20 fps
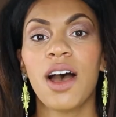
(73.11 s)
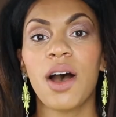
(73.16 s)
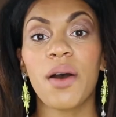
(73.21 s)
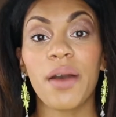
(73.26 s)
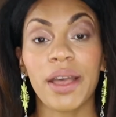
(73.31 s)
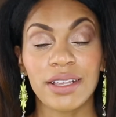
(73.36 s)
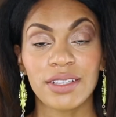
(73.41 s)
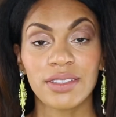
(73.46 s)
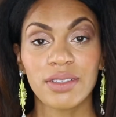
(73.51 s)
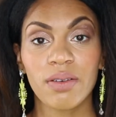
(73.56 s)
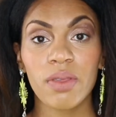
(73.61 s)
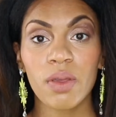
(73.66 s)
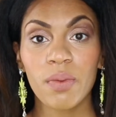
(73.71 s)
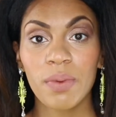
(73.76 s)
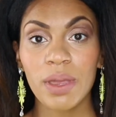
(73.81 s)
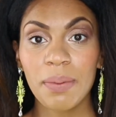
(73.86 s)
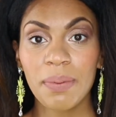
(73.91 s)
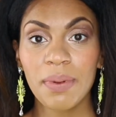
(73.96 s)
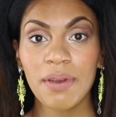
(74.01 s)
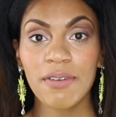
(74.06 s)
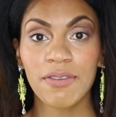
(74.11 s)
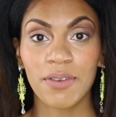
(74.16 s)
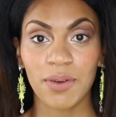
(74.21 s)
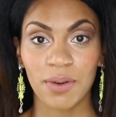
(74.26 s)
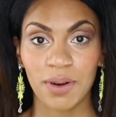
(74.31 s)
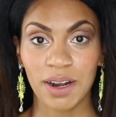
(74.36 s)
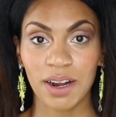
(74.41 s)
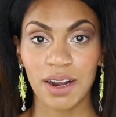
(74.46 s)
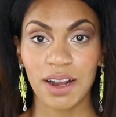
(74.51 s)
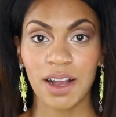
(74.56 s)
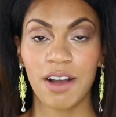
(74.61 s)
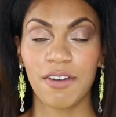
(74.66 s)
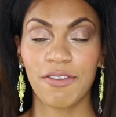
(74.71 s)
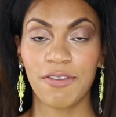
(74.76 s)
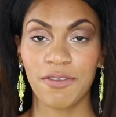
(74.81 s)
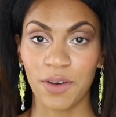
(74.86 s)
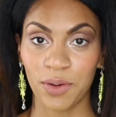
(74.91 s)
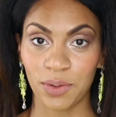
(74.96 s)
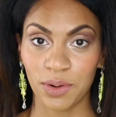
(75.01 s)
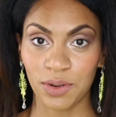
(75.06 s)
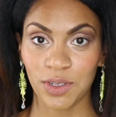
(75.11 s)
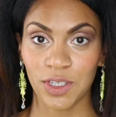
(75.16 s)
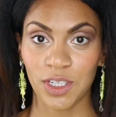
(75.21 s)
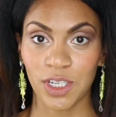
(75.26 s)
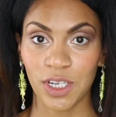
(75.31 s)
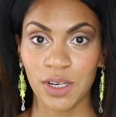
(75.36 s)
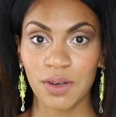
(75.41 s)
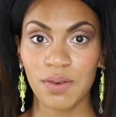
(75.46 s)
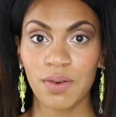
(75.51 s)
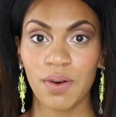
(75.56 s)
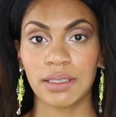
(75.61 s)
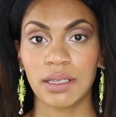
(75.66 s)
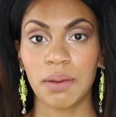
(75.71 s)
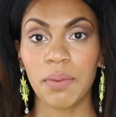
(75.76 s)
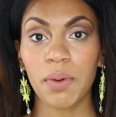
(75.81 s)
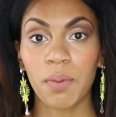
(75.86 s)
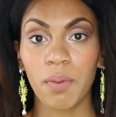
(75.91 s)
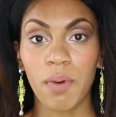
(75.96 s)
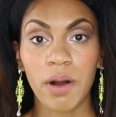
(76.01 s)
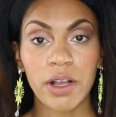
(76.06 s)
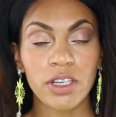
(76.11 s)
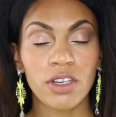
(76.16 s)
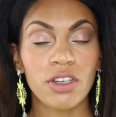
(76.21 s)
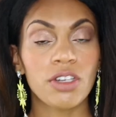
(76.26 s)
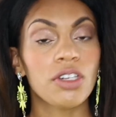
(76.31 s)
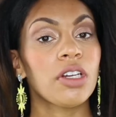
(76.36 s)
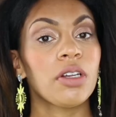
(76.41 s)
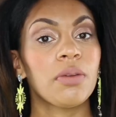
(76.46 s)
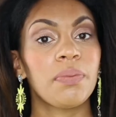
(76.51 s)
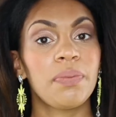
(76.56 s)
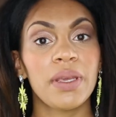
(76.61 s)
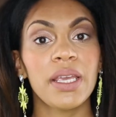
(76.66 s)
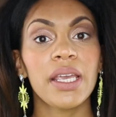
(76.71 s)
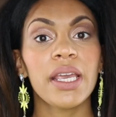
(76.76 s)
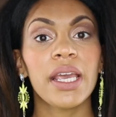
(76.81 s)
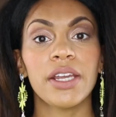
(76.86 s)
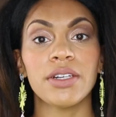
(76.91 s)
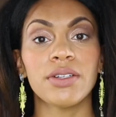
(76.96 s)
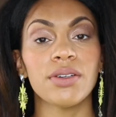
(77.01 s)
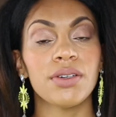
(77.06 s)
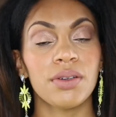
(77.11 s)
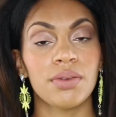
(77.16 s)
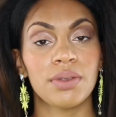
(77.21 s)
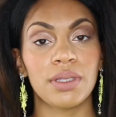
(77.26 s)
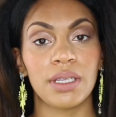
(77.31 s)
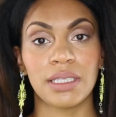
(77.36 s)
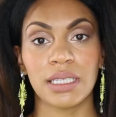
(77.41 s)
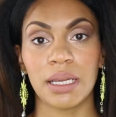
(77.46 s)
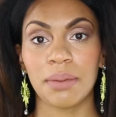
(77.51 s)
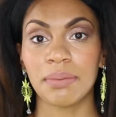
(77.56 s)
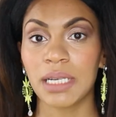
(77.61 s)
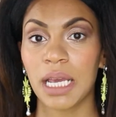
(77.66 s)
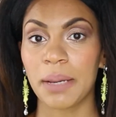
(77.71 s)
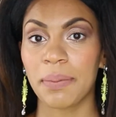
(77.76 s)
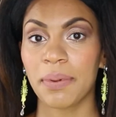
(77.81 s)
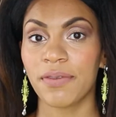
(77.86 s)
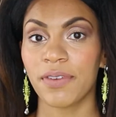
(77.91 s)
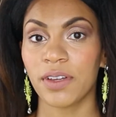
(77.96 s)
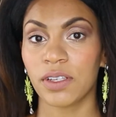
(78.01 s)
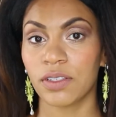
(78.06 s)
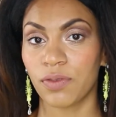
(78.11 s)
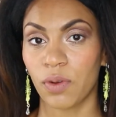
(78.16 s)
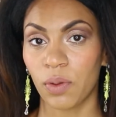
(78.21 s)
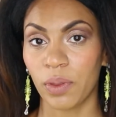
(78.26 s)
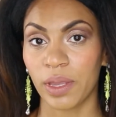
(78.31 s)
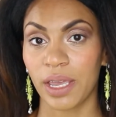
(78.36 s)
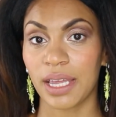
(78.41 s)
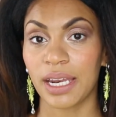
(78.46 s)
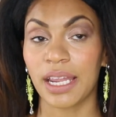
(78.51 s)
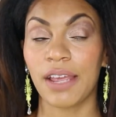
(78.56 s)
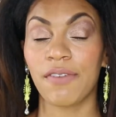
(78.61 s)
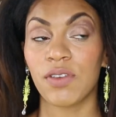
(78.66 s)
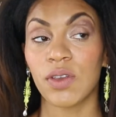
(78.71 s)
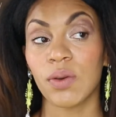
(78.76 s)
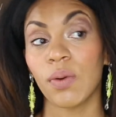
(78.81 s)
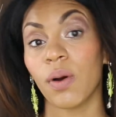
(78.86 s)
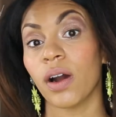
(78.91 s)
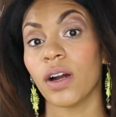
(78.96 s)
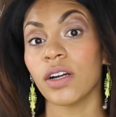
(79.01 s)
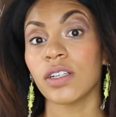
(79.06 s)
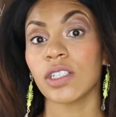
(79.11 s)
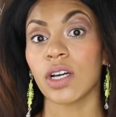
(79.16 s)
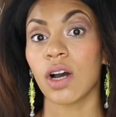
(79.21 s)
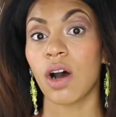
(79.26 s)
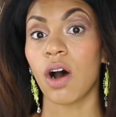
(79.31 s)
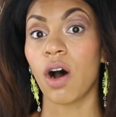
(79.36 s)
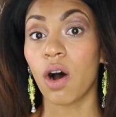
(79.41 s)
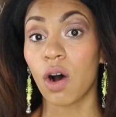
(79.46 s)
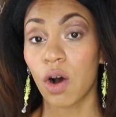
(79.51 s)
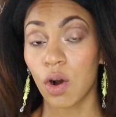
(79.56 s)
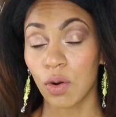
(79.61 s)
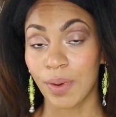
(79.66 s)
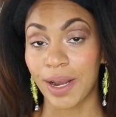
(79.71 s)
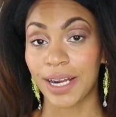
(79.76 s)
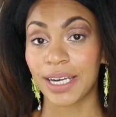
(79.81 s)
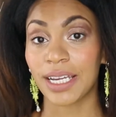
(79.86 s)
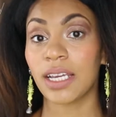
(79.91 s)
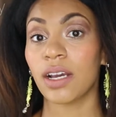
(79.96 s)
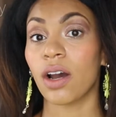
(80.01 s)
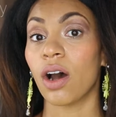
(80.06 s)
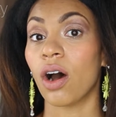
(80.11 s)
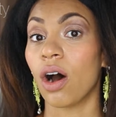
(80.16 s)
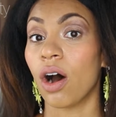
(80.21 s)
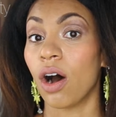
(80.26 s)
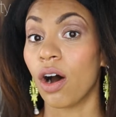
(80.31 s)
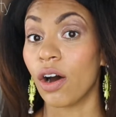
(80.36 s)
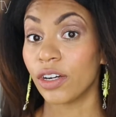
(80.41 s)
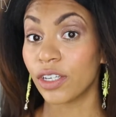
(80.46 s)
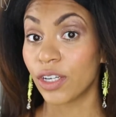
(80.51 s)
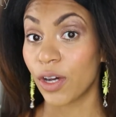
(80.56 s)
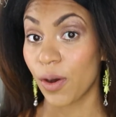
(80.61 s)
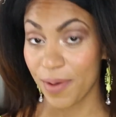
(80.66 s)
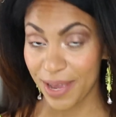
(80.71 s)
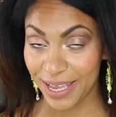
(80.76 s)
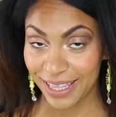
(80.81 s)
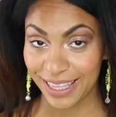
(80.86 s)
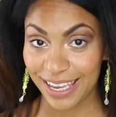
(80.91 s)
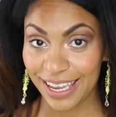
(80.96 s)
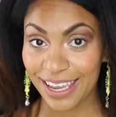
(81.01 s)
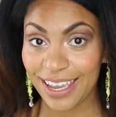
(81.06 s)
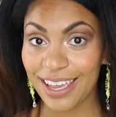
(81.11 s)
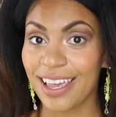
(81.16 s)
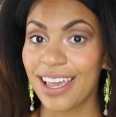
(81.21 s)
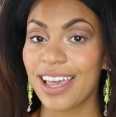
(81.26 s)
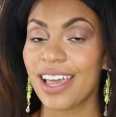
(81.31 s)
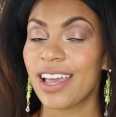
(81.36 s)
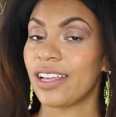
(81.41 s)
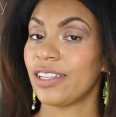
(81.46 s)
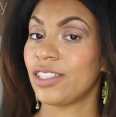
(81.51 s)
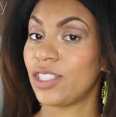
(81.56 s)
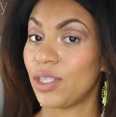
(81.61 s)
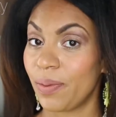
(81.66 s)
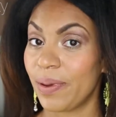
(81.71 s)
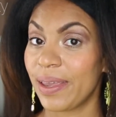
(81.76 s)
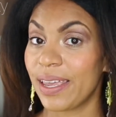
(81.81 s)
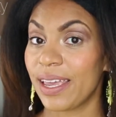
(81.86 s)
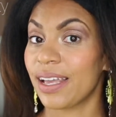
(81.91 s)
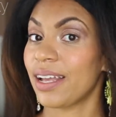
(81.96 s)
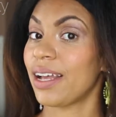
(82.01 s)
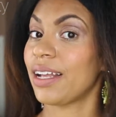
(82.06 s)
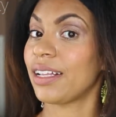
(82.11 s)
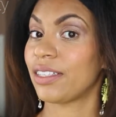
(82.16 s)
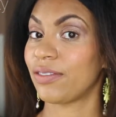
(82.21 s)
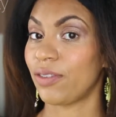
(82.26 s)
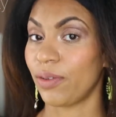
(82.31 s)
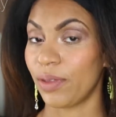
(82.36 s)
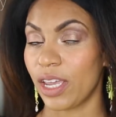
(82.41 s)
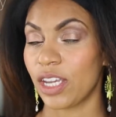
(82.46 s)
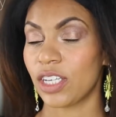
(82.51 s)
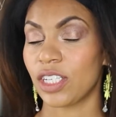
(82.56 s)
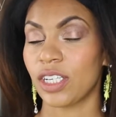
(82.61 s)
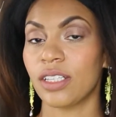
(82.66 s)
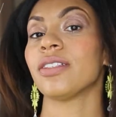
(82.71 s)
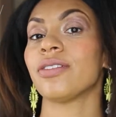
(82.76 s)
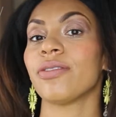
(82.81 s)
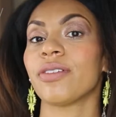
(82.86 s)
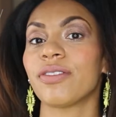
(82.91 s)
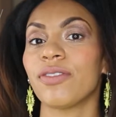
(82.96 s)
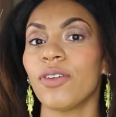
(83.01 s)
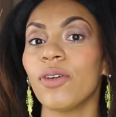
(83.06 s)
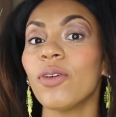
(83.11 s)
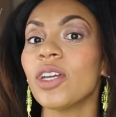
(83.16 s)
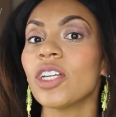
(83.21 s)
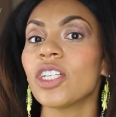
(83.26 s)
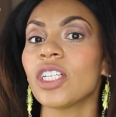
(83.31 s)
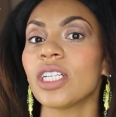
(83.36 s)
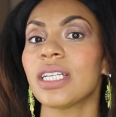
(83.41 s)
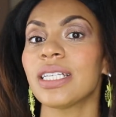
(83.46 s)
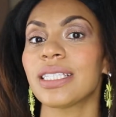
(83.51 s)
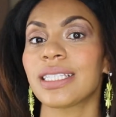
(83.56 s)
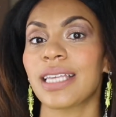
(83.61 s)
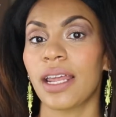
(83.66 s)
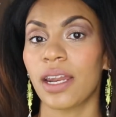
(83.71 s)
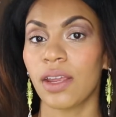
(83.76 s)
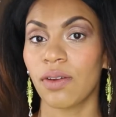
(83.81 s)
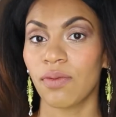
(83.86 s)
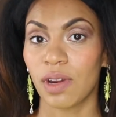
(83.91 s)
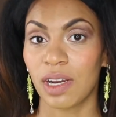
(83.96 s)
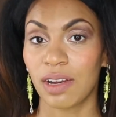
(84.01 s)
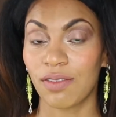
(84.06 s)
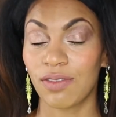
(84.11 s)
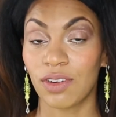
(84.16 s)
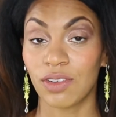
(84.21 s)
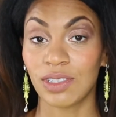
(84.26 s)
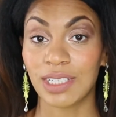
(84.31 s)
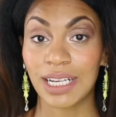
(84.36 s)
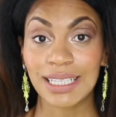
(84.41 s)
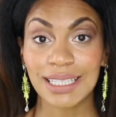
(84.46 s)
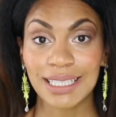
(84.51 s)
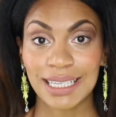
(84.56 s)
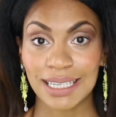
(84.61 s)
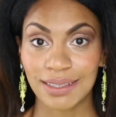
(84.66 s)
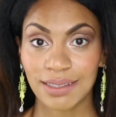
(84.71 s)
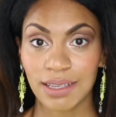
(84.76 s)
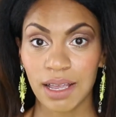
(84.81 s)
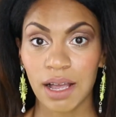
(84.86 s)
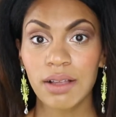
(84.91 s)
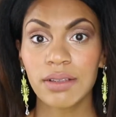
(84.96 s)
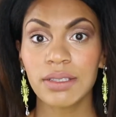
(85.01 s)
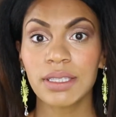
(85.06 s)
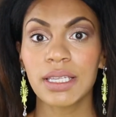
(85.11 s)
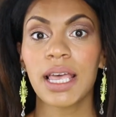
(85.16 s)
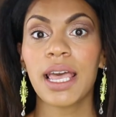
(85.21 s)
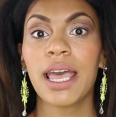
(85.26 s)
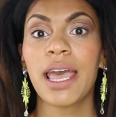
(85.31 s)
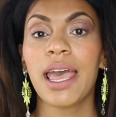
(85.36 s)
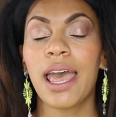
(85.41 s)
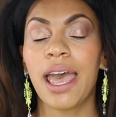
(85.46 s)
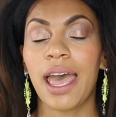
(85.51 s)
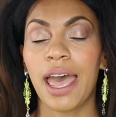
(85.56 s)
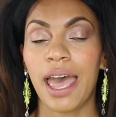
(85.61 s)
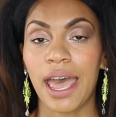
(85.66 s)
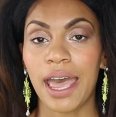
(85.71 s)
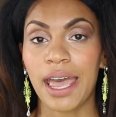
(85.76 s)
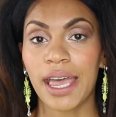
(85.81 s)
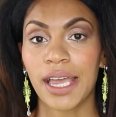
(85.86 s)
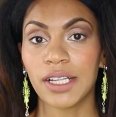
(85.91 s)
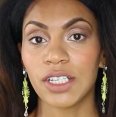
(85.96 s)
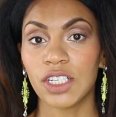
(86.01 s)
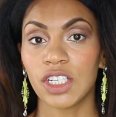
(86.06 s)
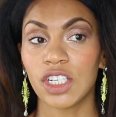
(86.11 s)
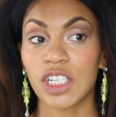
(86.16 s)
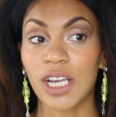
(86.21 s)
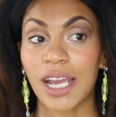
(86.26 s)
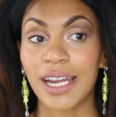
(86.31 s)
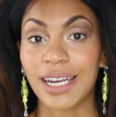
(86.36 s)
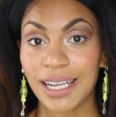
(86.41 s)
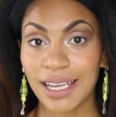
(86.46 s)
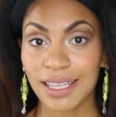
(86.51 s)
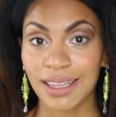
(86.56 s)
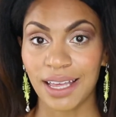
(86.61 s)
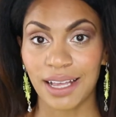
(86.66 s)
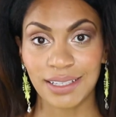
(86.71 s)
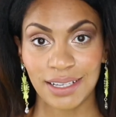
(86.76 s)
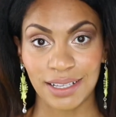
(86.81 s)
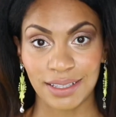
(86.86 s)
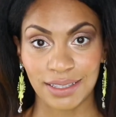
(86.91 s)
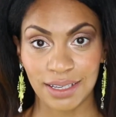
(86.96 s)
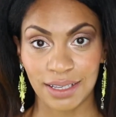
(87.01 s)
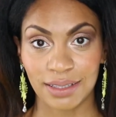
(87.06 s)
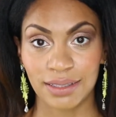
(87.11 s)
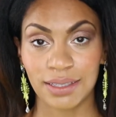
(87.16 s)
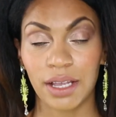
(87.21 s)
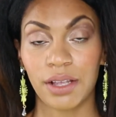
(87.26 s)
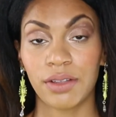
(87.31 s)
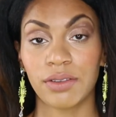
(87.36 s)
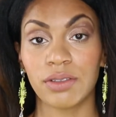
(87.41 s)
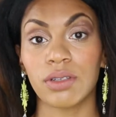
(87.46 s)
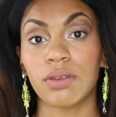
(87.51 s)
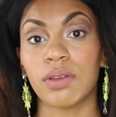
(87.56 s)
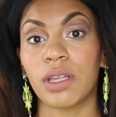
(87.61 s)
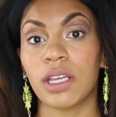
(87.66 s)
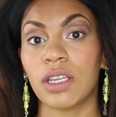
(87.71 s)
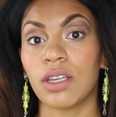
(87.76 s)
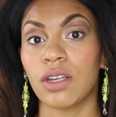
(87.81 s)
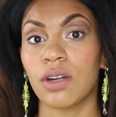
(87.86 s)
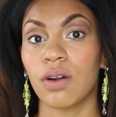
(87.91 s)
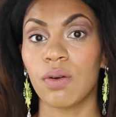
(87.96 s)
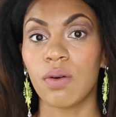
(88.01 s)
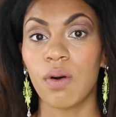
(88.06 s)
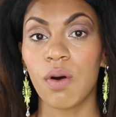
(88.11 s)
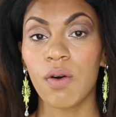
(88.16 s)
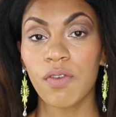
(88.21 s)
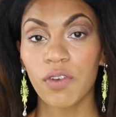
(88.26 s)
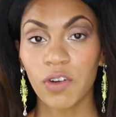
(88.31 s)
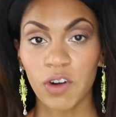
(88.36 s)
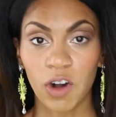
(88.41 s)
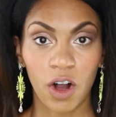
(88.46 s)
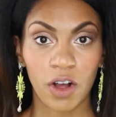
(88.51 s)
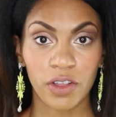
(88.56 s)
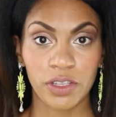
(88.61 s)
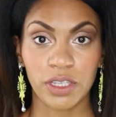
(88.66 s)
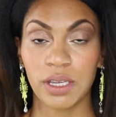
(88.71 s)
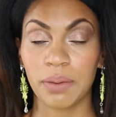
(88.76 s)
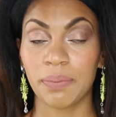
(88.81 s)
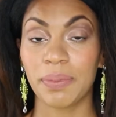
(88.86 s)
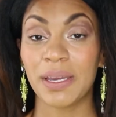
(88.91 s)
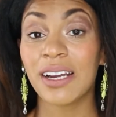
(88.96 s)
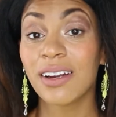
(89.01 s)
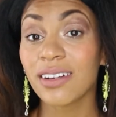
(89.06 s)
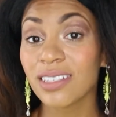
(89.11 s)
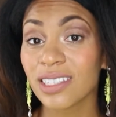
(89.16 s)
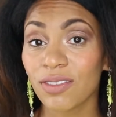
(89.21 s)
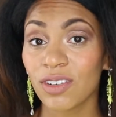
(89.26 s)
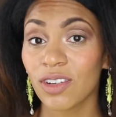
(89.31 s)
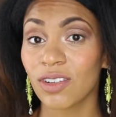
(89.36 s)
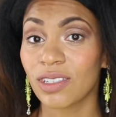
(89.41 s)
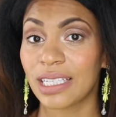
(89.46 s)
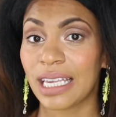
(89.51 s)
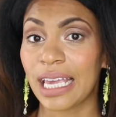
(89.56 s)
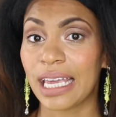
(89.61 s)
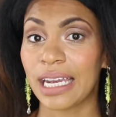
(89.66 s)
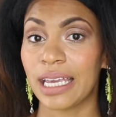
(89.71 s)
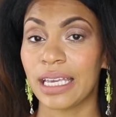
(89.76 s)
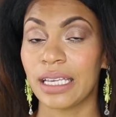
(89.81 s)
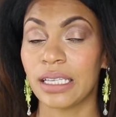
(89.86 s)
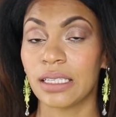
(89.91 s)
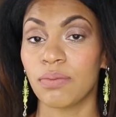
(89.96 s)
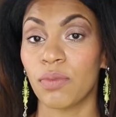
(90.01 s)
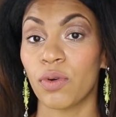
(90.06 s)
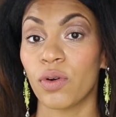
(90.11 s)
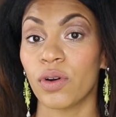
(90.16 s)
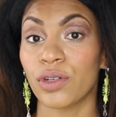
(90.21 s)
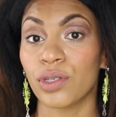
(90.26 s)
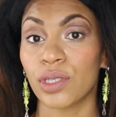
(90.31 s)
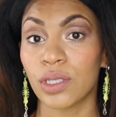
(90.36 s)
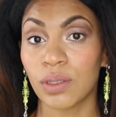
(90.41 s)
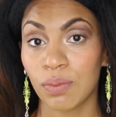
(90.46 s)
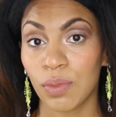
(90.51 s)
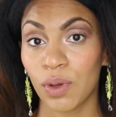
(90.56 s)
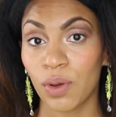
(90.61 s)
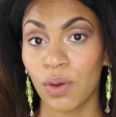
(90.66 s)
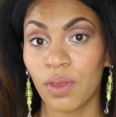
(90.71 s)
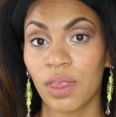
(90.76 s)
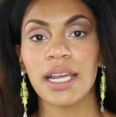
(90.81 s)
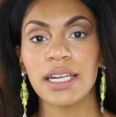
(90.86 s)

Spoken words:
Okay, so the week before a photo shoot, number 1, you should be introducing some type of exfoliant if you aren't already ongoingly doing exfoliation. So exfoliation is getting rid of your dead skin cells and shedding that dead skin cells so that overall the appearance of your skin is more smooth.